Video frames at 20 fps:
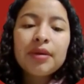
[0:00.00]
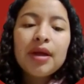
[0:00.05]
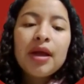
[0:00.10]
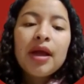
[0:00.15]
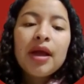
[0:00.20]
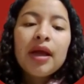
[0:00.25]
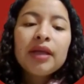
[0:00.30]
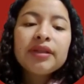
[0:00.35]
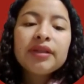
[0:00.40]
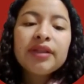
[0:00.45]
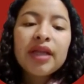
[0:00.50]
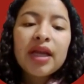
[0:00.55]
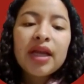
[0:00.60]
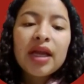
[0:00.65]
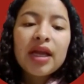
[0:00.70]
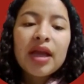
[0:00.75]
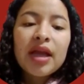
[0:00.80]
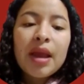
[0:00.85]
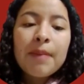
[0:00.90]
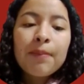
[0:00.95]

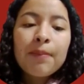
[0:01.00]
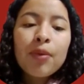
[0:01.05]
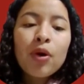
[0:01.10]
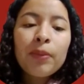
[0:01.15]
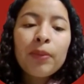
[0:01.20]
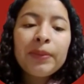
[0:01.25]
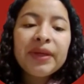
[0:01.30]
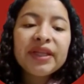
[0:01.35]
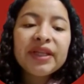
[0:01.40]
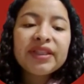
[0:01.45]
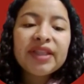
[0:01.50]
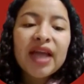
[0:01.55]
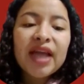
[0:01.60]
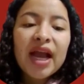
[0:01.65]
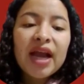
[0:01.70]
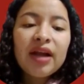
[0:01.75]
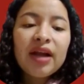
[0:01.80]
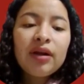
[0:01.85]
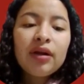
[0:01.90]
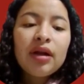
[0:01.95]
The
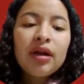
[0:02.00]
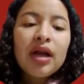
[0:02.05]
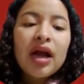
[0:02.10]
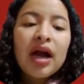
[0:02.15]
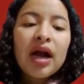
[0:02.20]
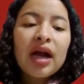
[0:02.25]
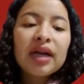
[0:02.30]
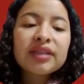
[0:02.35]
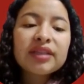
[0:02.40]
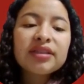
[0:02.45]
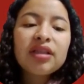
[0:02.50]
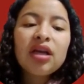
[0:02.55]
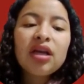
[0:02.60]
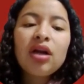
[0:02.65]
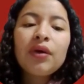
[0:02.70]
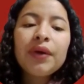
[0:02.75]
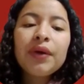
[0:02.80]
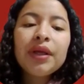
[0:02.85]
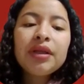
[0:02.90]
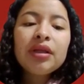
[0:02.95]
popliteal
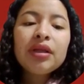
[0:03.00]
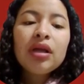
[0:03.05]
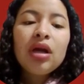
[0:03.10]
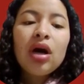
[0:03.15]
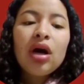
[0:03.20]
artery